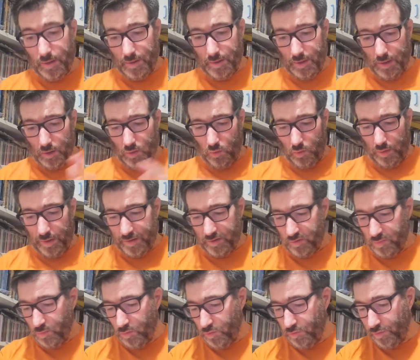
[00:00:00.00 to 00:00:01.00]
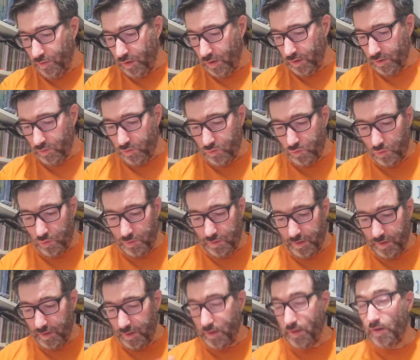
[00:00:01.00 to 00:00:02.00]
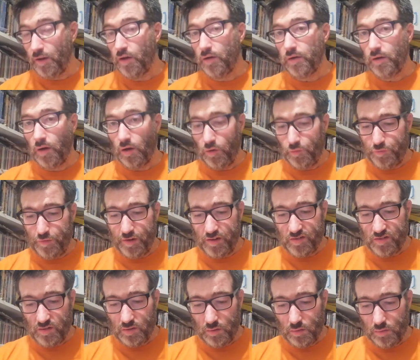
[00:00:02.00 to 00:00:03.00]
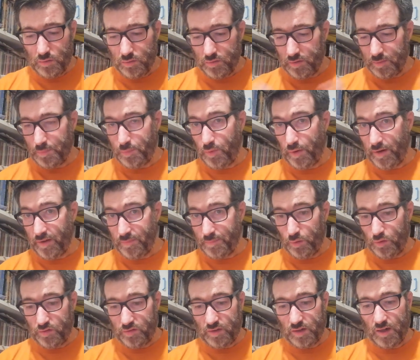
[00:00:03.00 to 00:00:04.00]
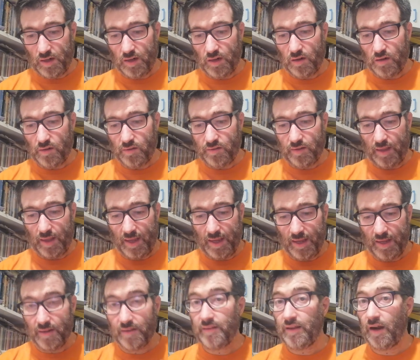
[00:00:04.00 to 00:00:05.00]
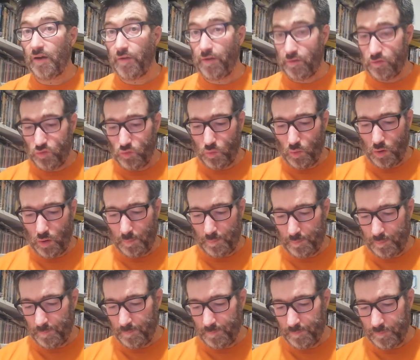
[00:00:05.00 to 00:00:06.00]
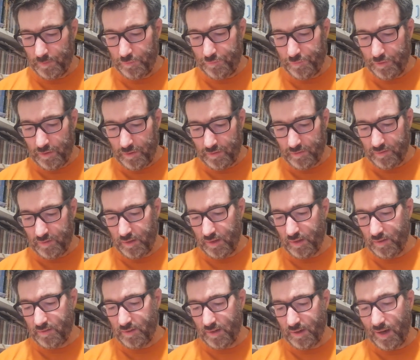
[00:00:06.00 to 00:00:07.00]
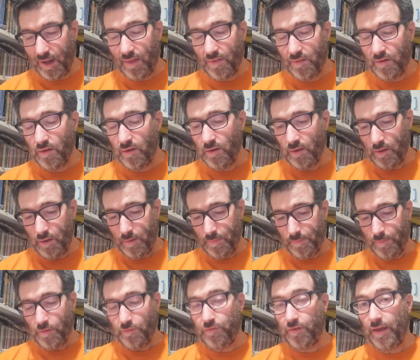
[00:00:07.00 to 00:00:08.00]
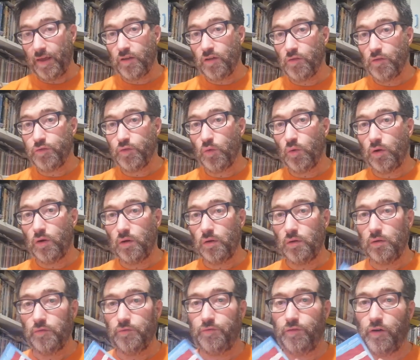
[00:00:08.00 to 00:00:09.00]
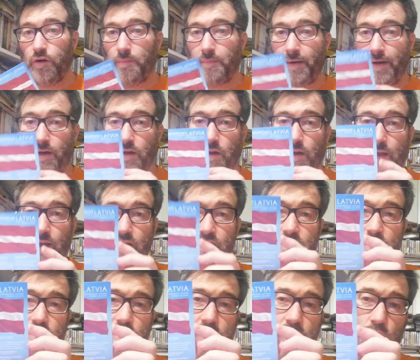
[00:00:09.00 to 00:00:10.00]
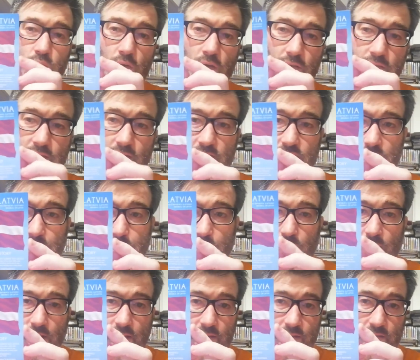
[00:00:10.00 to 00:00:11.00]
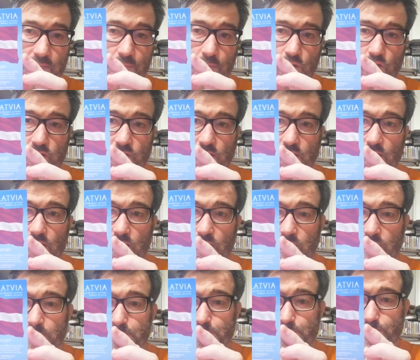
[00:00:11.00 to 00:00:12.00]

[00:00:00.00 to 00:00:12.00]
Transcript: Now let's move on to the non-official surprise postcards and direct swap. The first, it's another flag of the world for my collection. It was a surprise postcard.